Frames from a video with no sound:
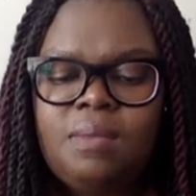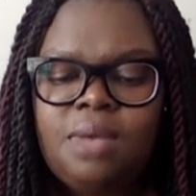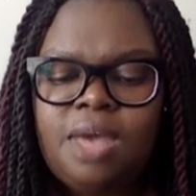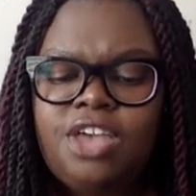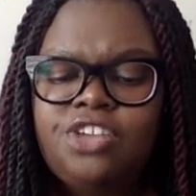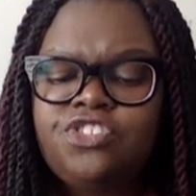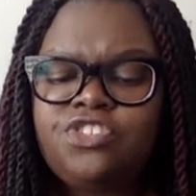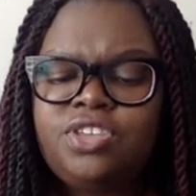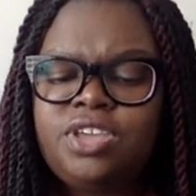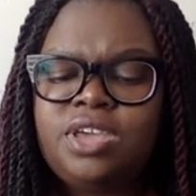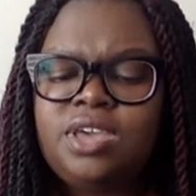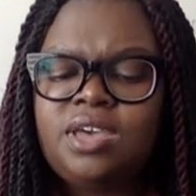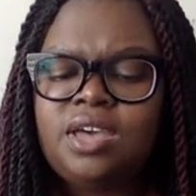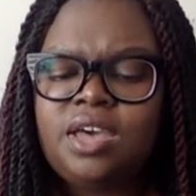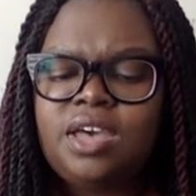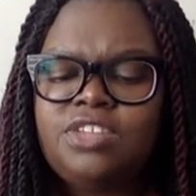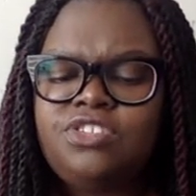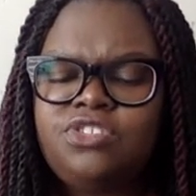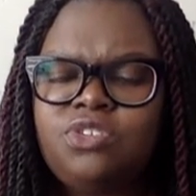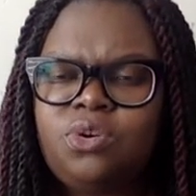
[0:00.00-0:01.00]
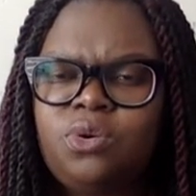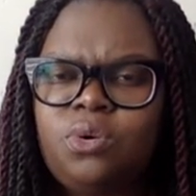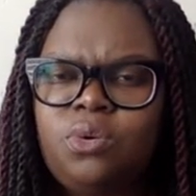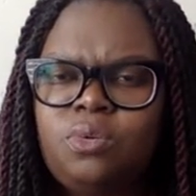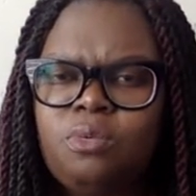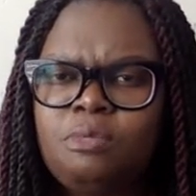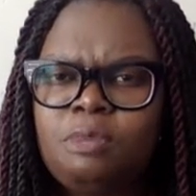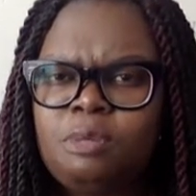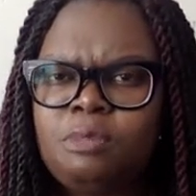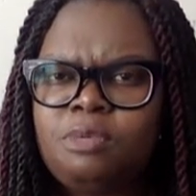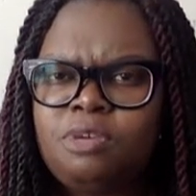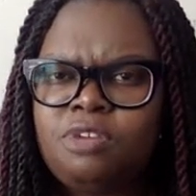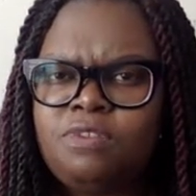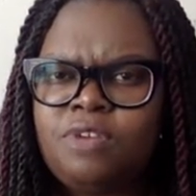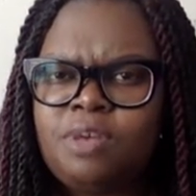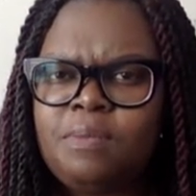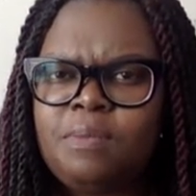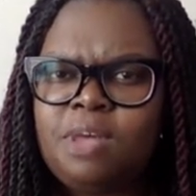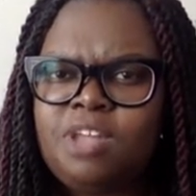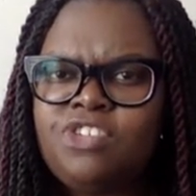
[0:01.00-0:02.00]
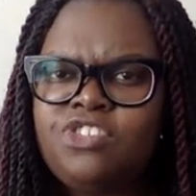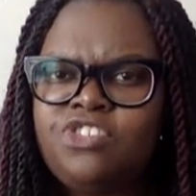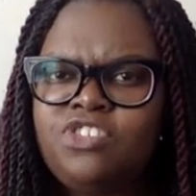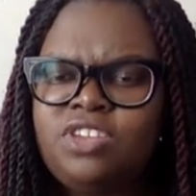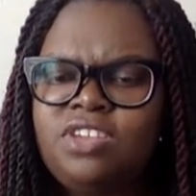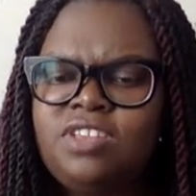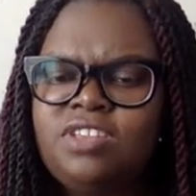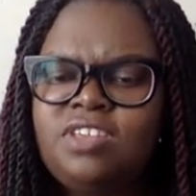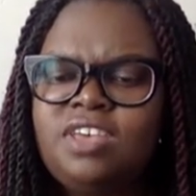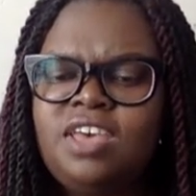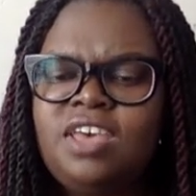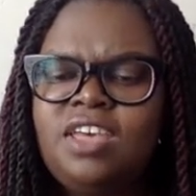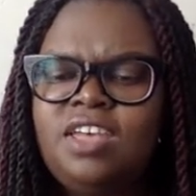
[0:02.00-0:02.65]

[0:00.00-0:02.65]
Actually, I don't remember if I mentioned